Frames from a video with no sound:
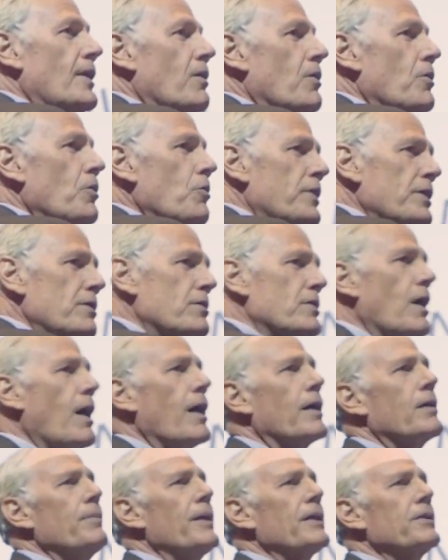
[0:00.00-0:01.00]
who can
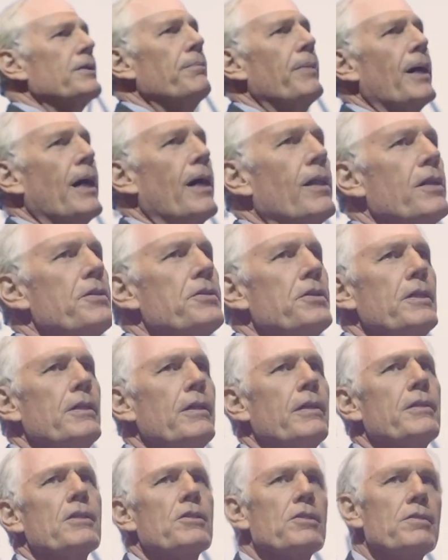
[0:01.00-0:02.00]
talk about the biology
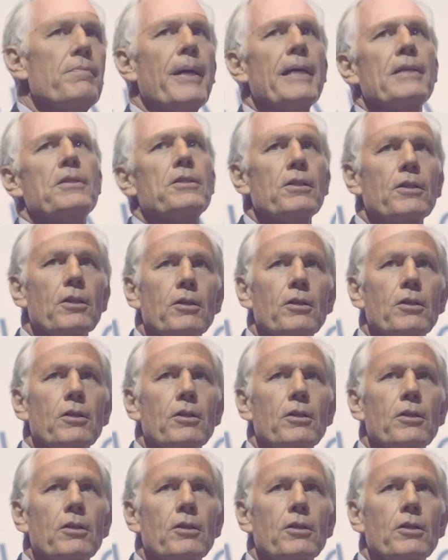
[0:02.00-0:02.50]
and the cements and the